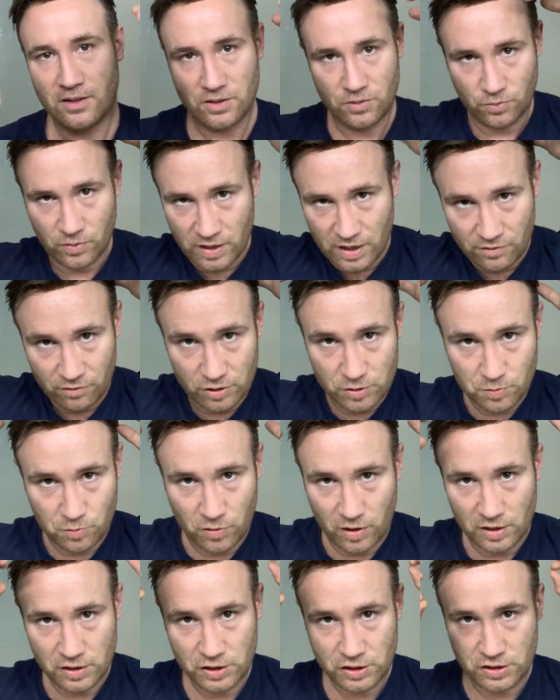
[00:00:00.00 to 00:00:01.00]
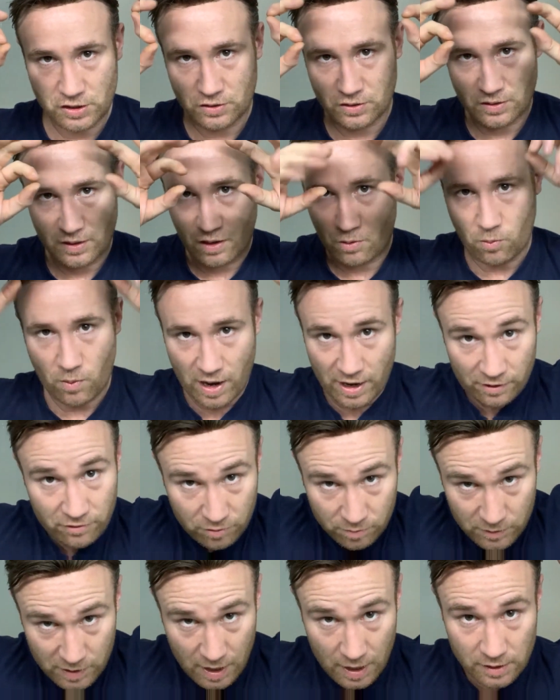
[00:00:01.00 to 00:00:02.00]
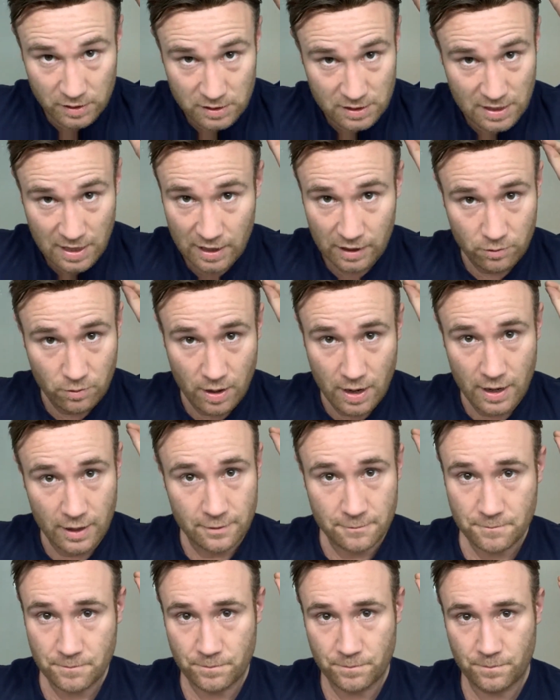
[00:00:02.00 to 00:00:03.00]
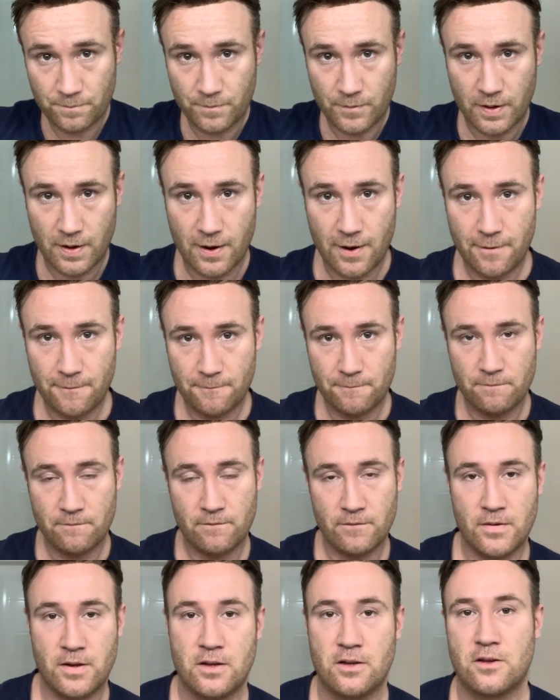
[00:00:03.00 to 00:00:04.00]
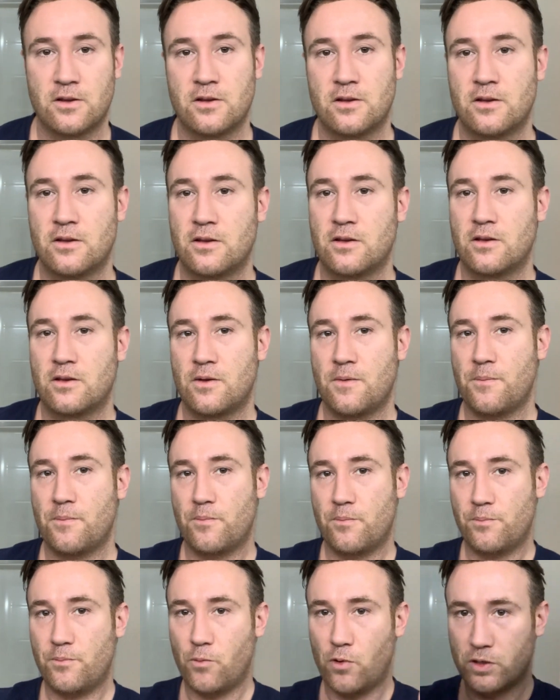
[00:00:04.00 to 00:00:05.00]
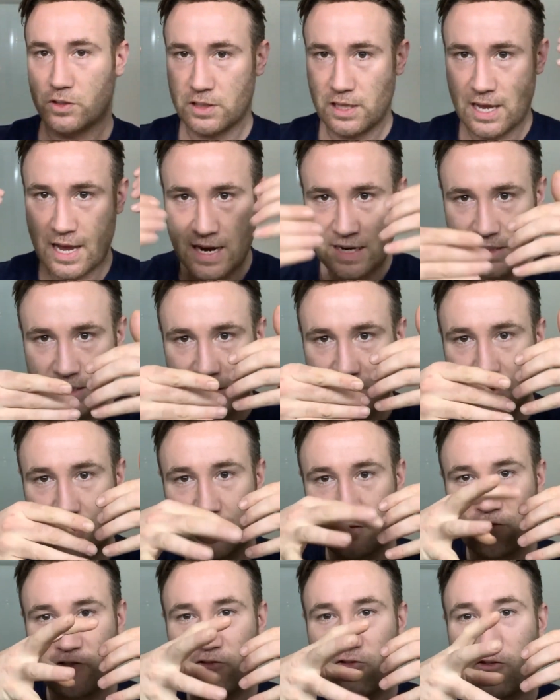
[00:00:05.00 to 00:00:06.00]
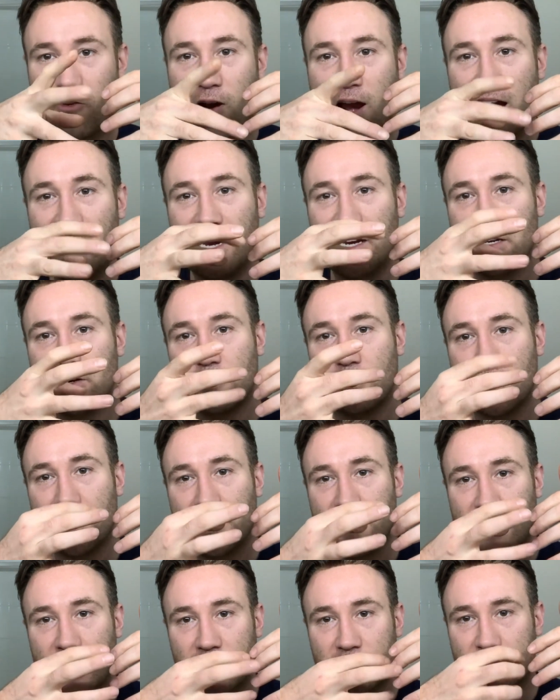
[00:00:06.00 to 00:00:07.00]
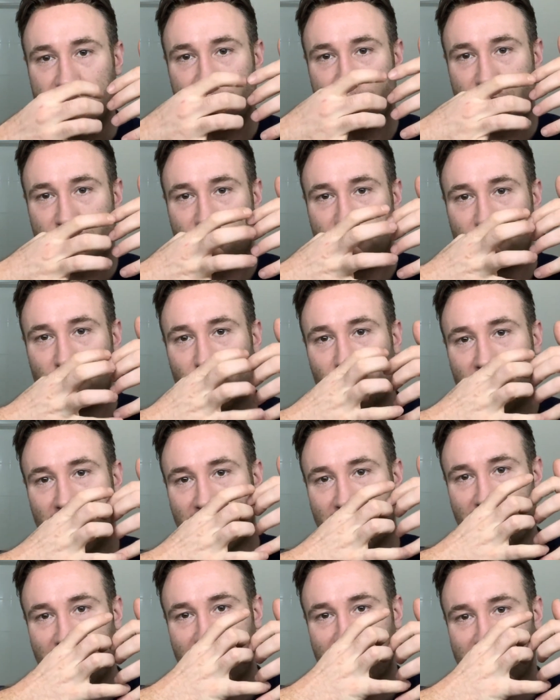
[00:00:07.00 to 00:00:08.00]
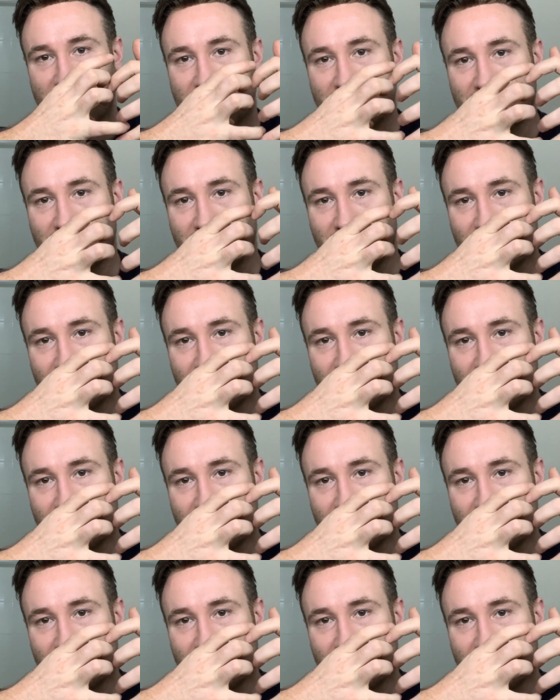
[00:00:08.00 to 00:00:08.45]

whenever it's brushed away from the edges in any way, okay? Whereas lace is kind of frayed around the edges, so it's sort of more like this